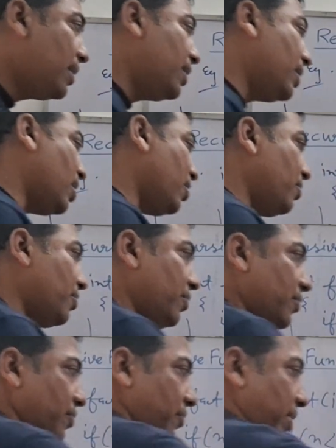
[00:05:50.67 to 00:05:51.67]

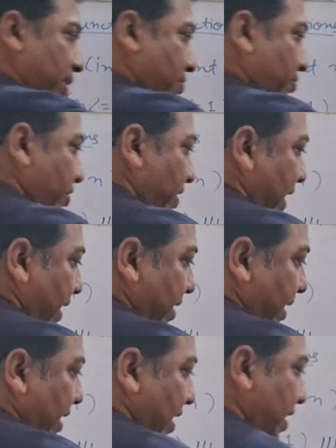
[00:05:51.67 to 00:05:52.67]
Now with 2 you are
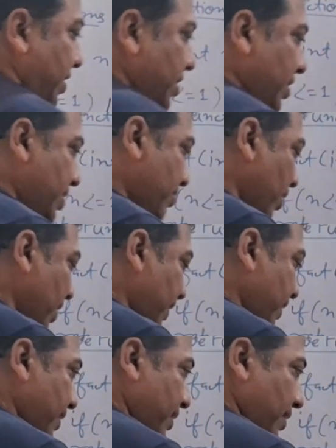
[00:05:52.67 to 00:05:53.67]
entering. Condition is
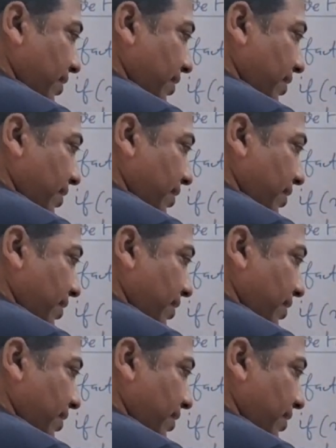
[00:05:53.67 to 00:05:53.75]
false.